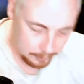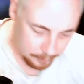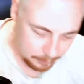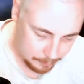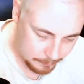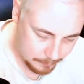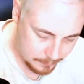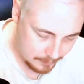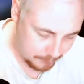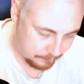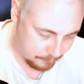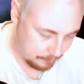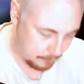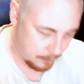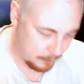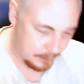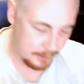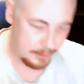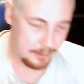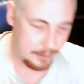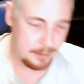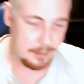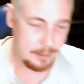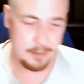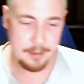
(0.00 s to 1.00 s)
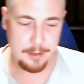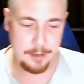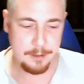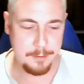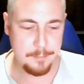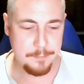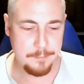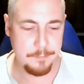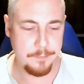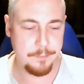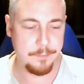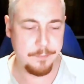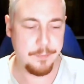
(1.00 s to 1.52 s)
herbs everywhere.
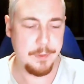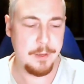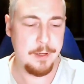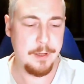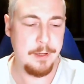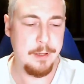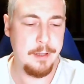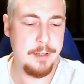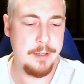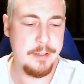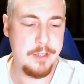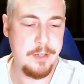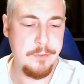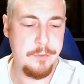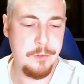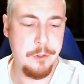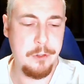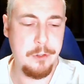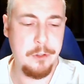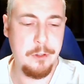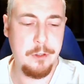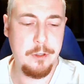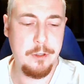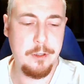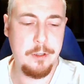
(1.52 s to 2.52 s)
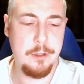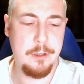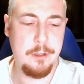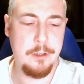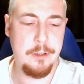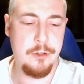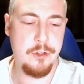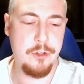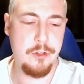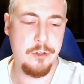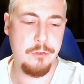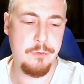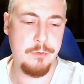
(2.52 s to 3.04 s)
Um, let's have a look
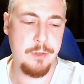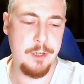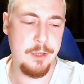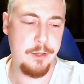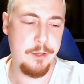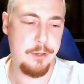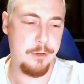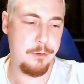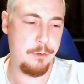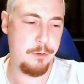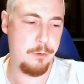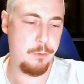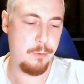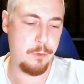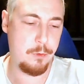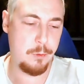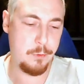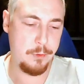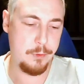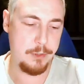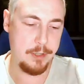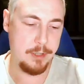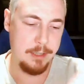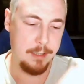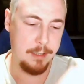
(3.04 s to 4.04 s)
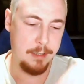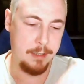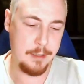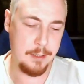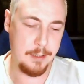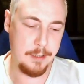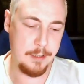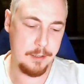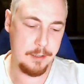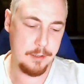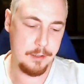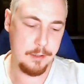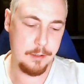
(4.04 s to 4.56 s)
and just read through what was in
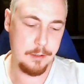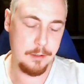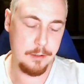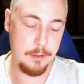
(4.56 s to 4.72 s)
this.